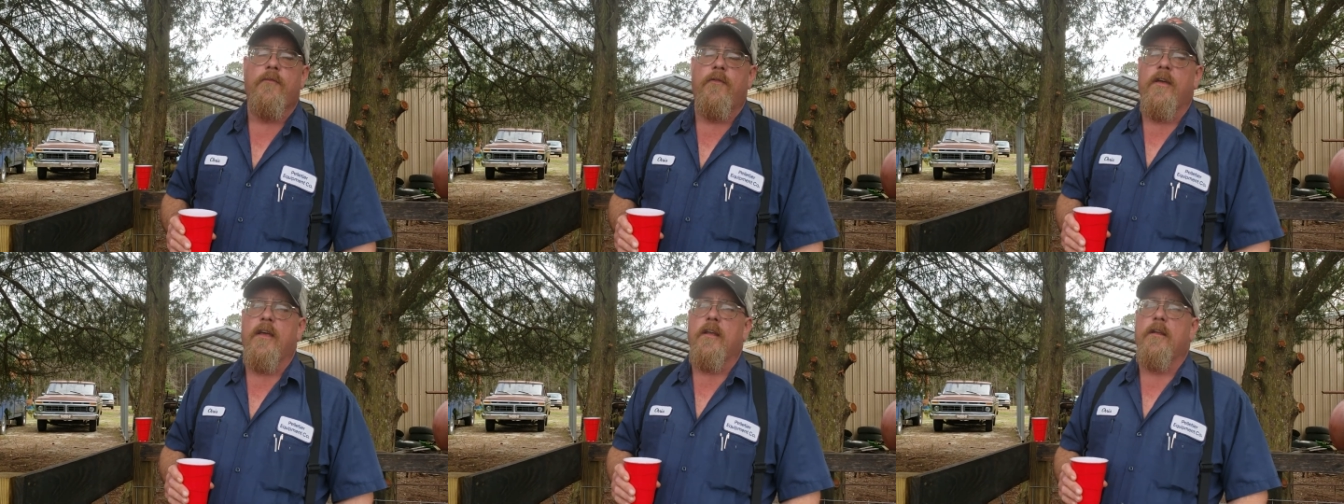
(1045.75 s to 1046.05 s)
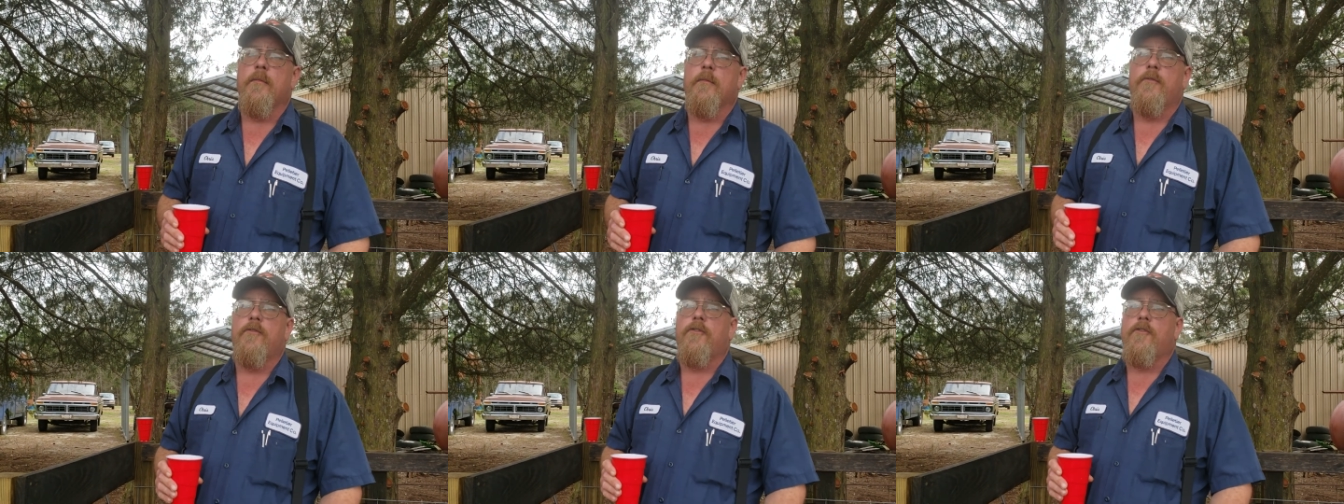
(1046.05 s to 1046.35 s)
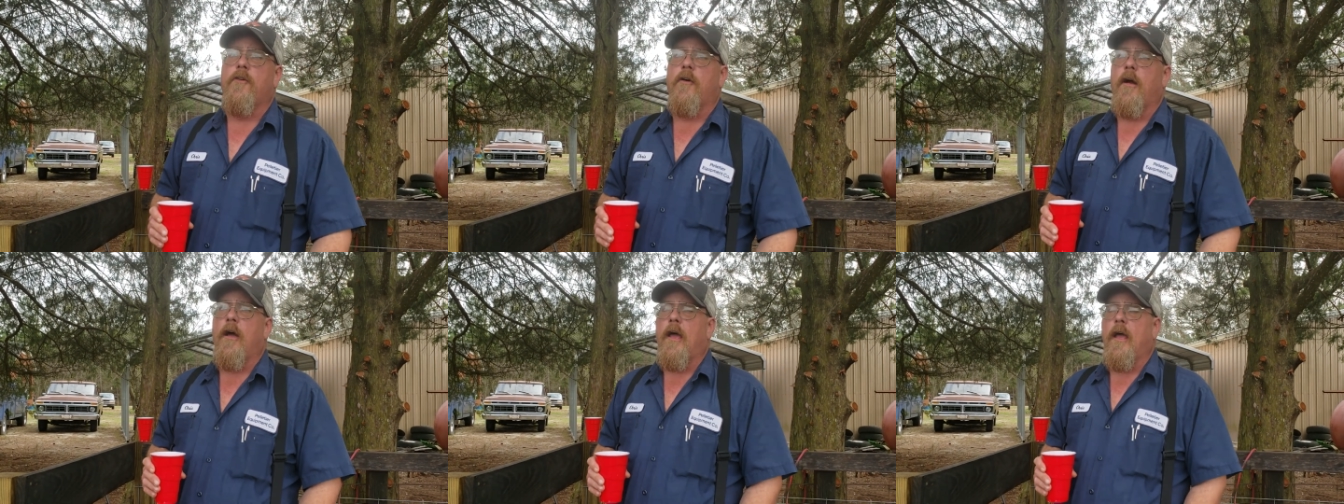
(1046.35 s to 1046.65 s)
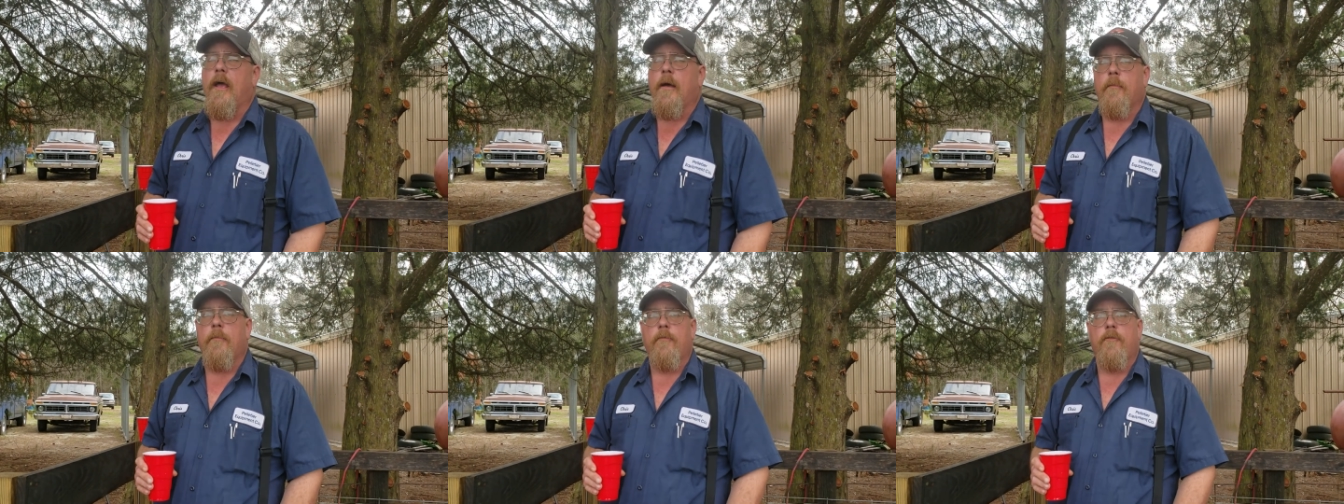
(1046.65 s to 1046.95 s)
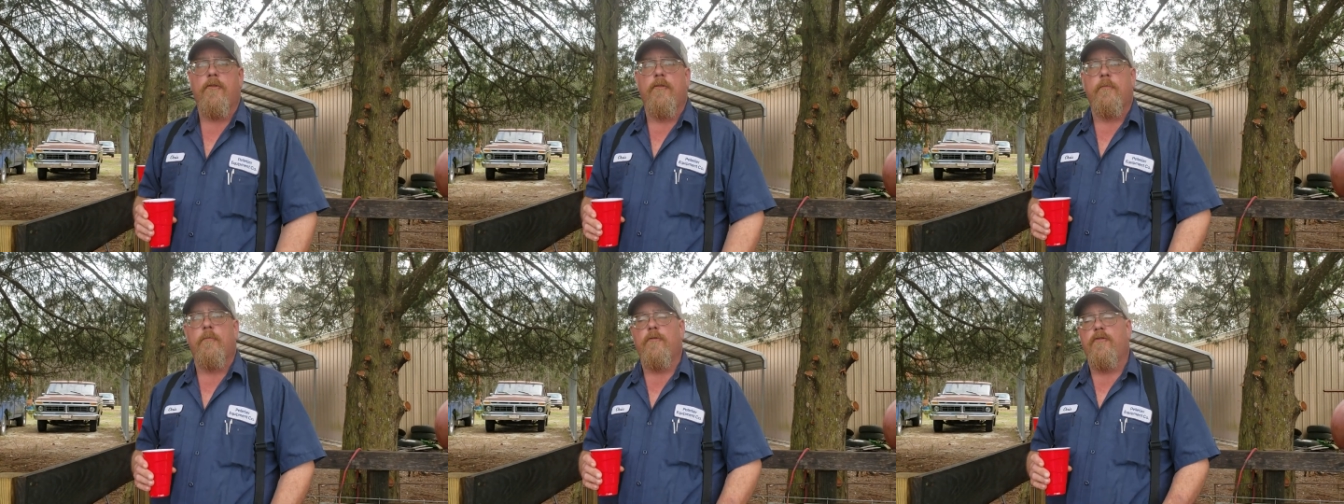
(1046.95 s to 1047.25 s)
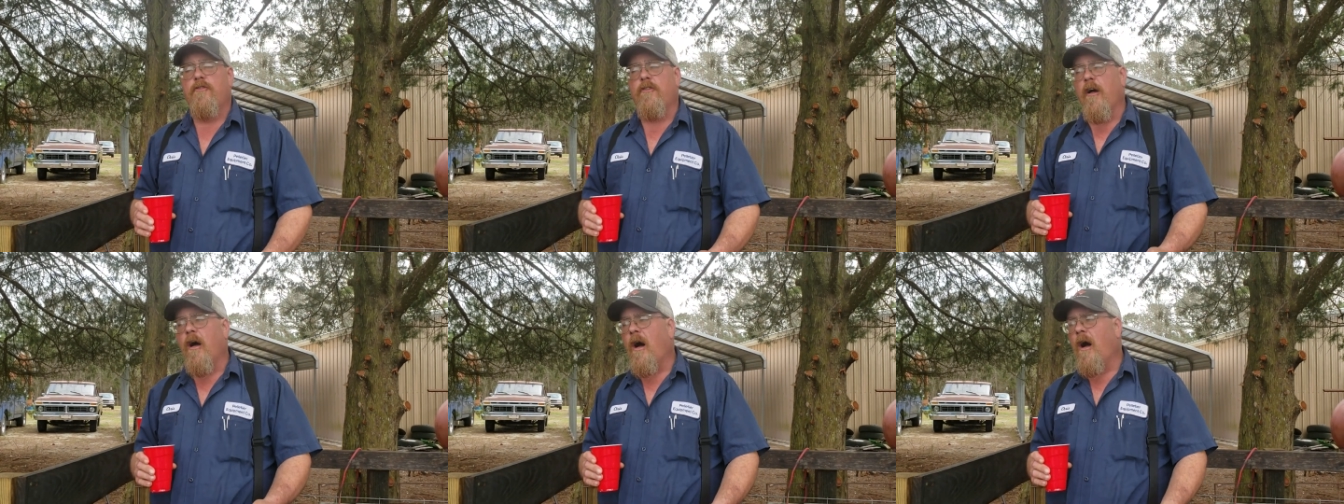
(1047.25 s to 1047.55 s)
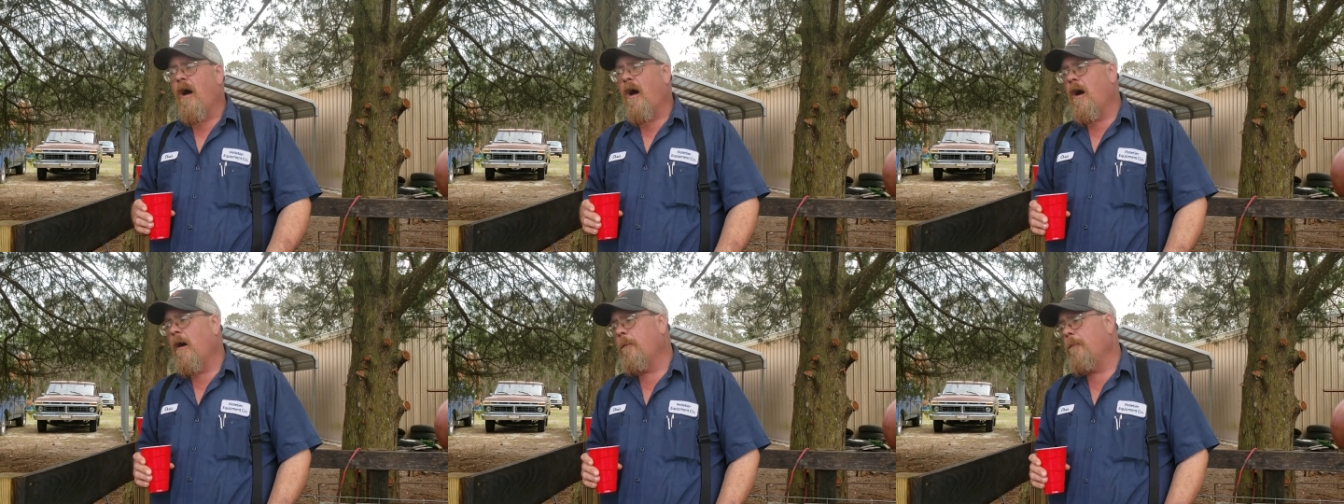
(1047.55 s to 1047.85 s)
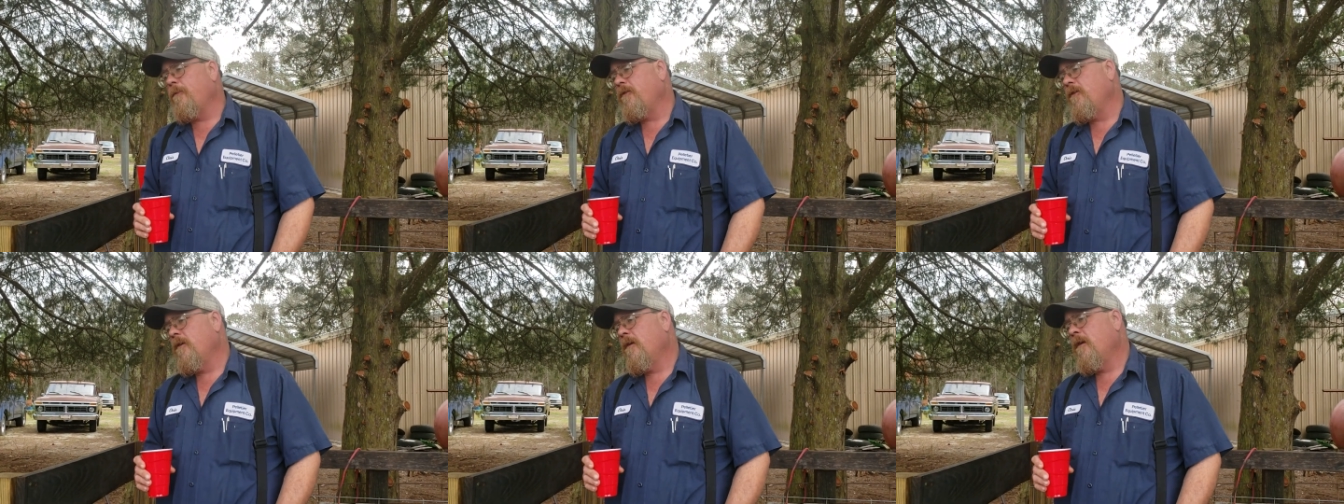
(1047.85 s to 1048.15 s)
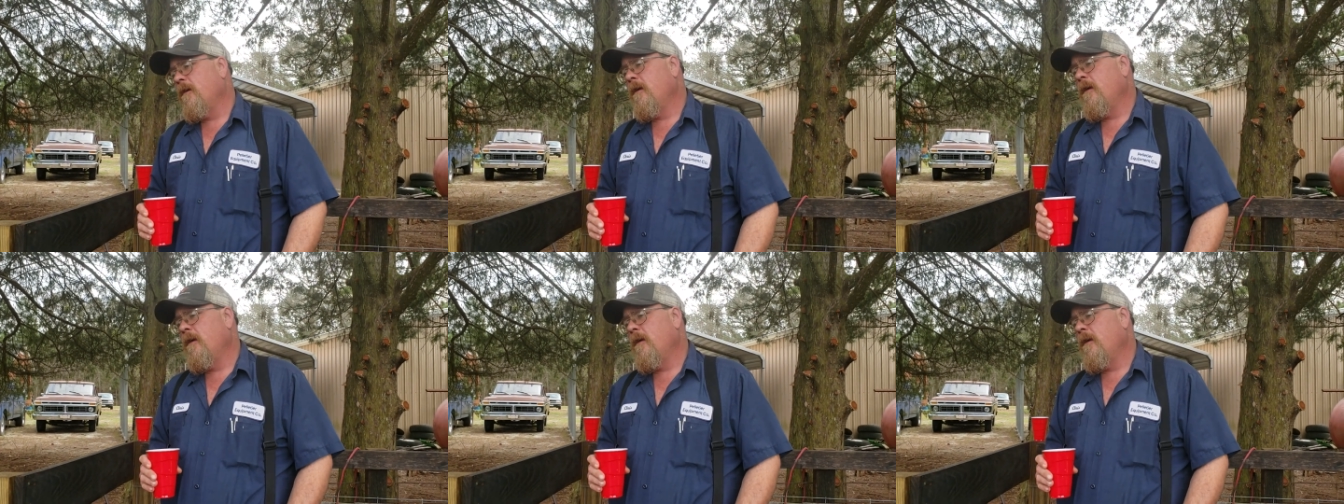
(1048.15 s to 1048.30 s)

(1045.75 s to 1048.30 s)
feeding them scraps, slops,